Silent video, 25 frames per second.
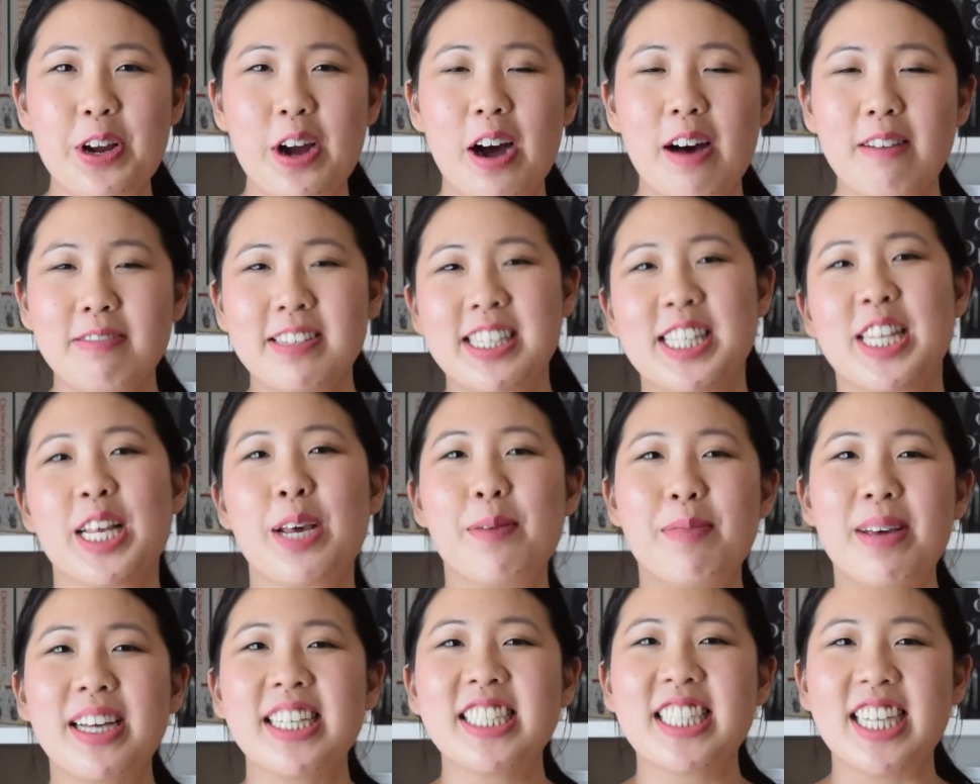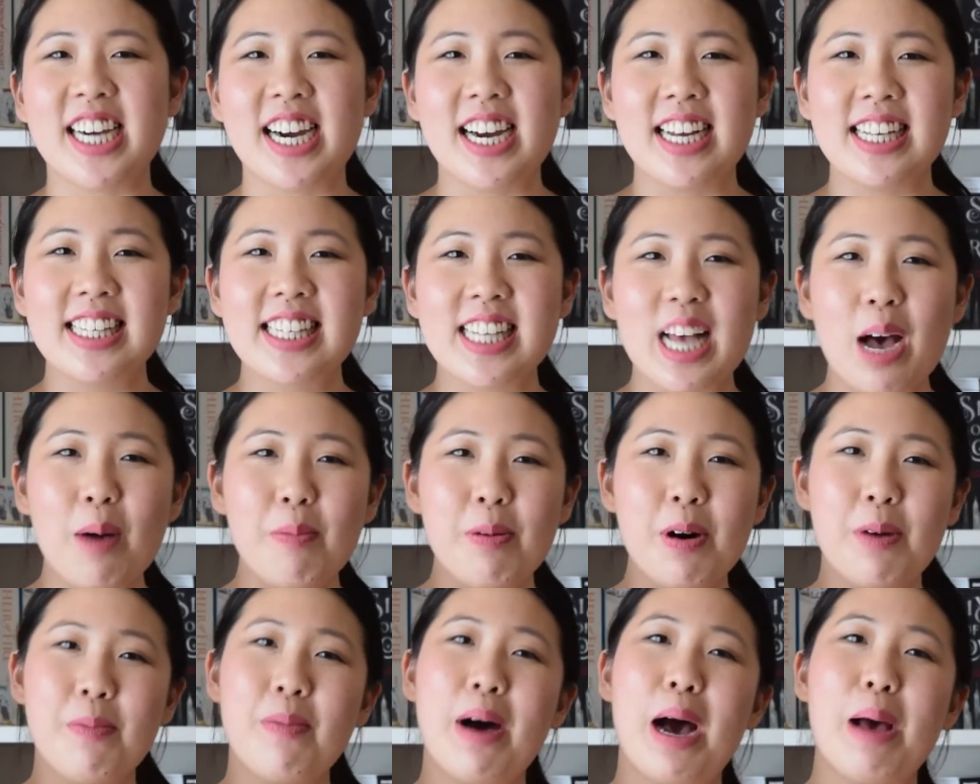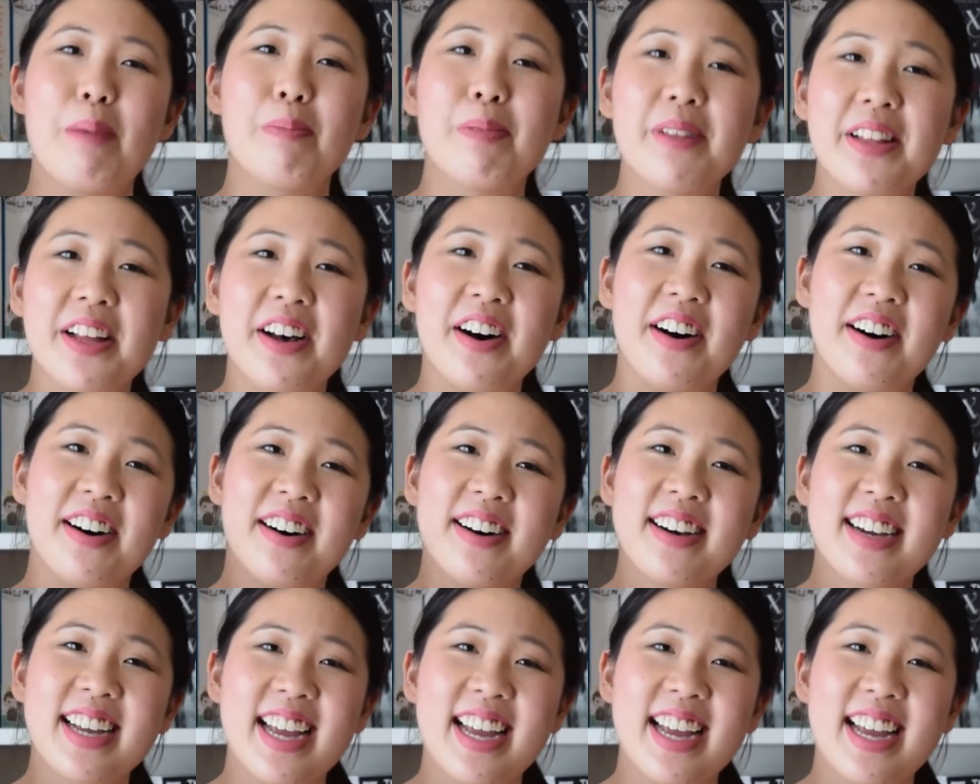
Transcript: of Sleeping Giants up on my blog,